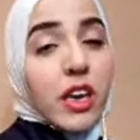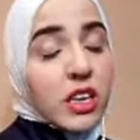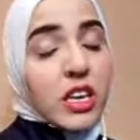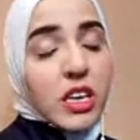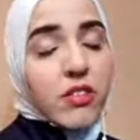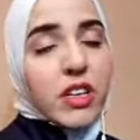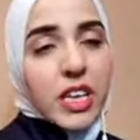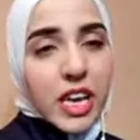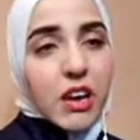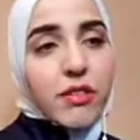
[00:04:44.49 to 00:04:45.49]
even
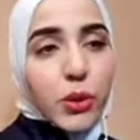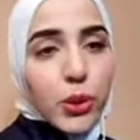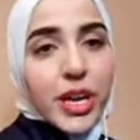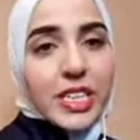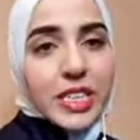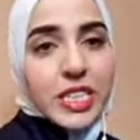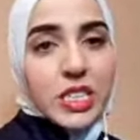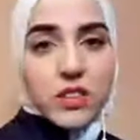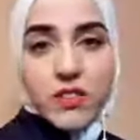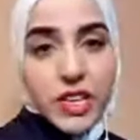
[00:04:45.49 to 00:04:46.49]
like every organ takes
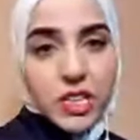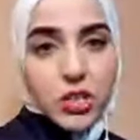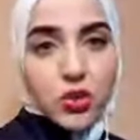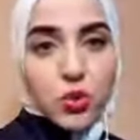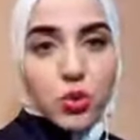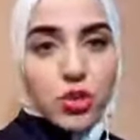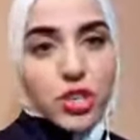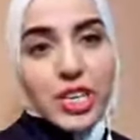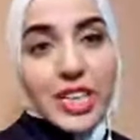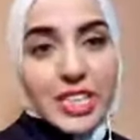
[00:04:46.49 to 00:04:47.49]
advantage to
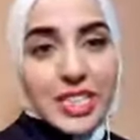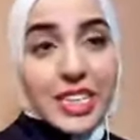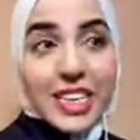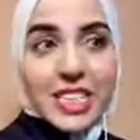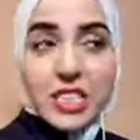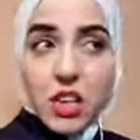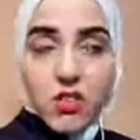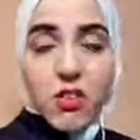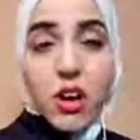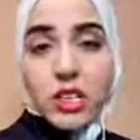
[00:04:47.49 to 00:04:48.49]
start cleansing
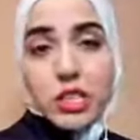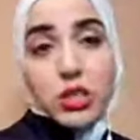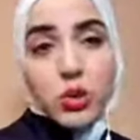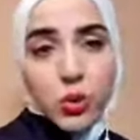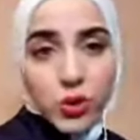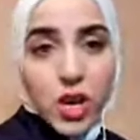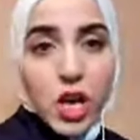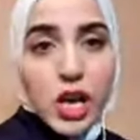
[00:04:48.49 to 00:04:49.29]
itself on its own